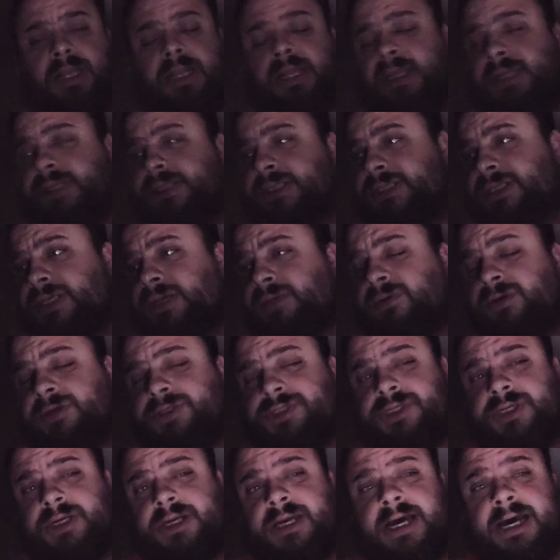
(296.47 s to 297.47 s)
Let's see
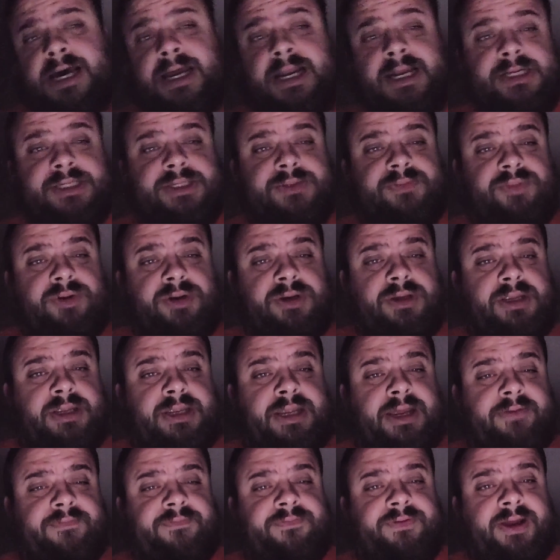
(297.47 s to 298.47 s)
what you got as a Brooklyn
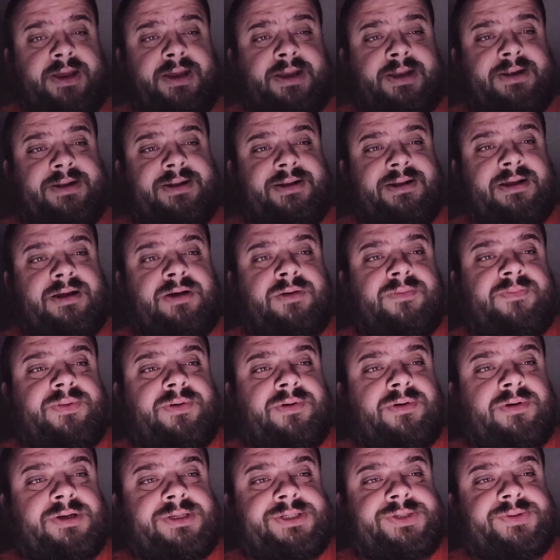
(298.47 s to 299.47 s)
Net fan. I hope
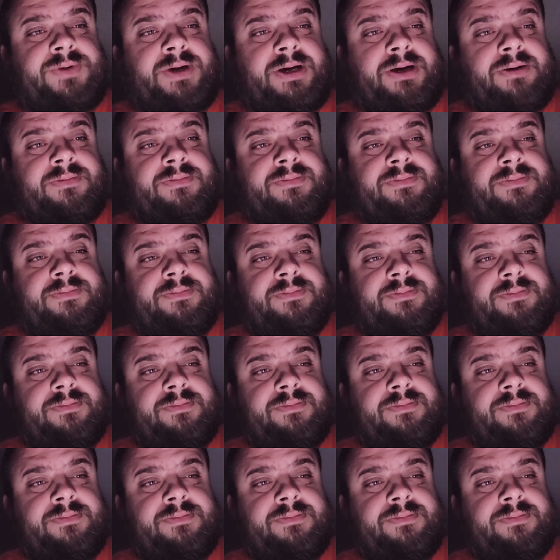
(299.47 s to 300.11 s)
all is well.